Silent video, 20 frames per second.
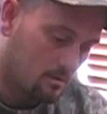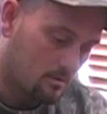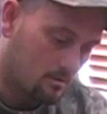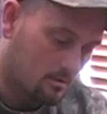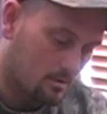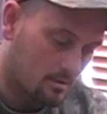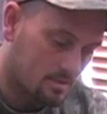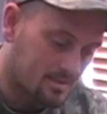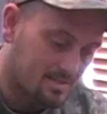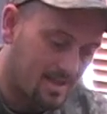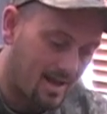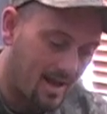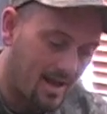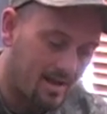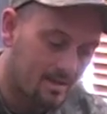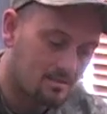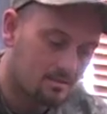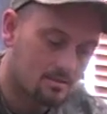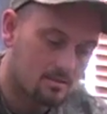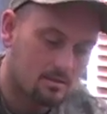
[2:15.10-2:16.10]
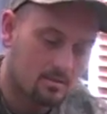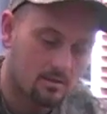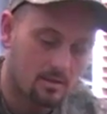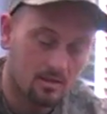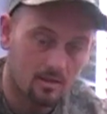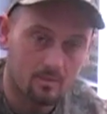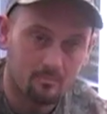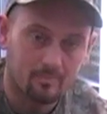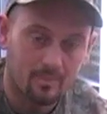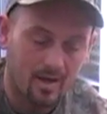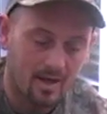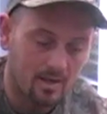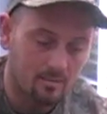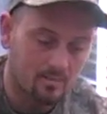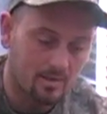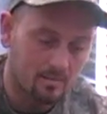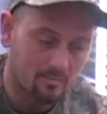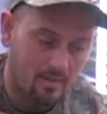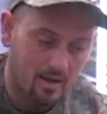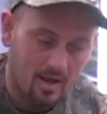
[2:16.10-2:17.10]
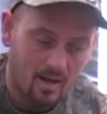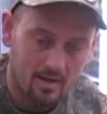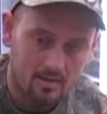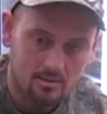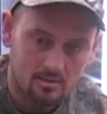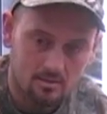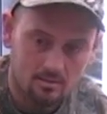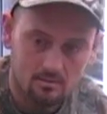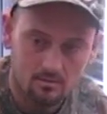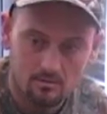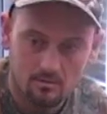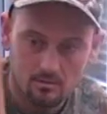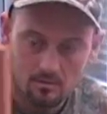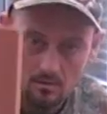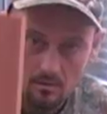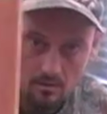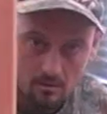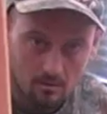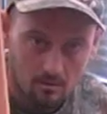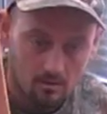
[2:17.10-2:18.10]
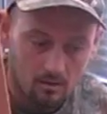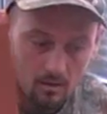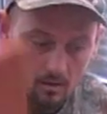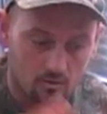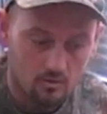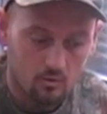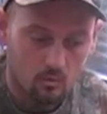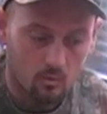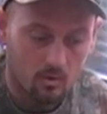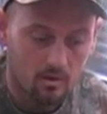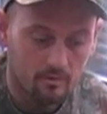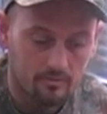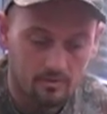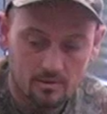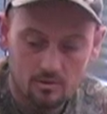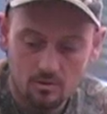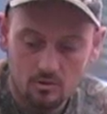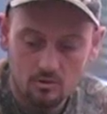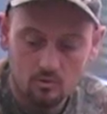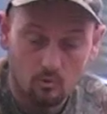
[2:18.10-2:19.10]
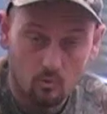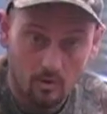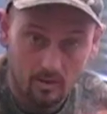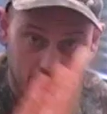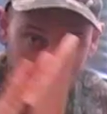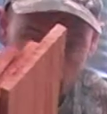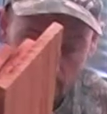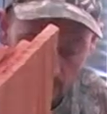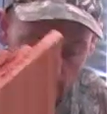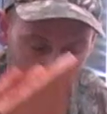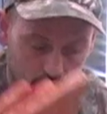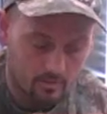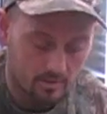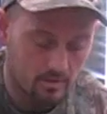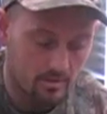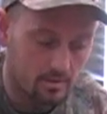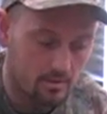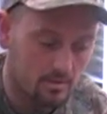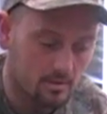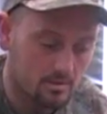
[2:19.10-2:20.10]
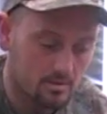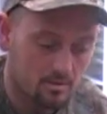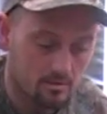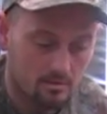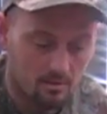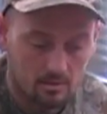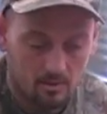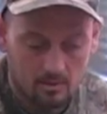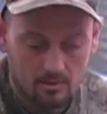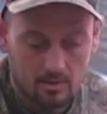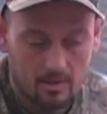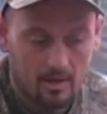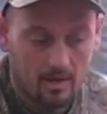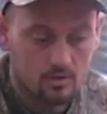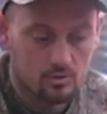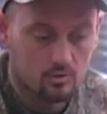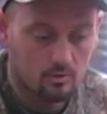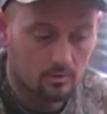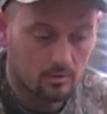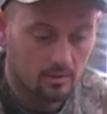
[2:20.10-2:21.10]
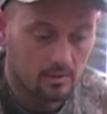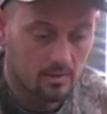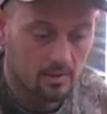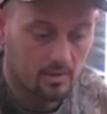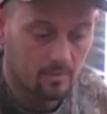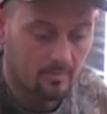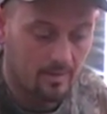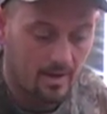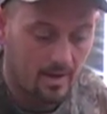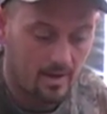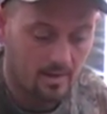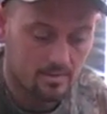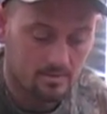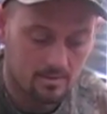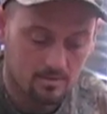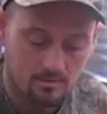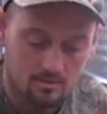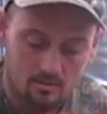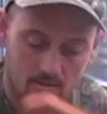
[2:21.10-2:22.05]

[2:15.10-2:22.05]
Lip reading: The sides and the bottom of the box are 12 inches. You wind up with 3 of these, and the actual lid of the box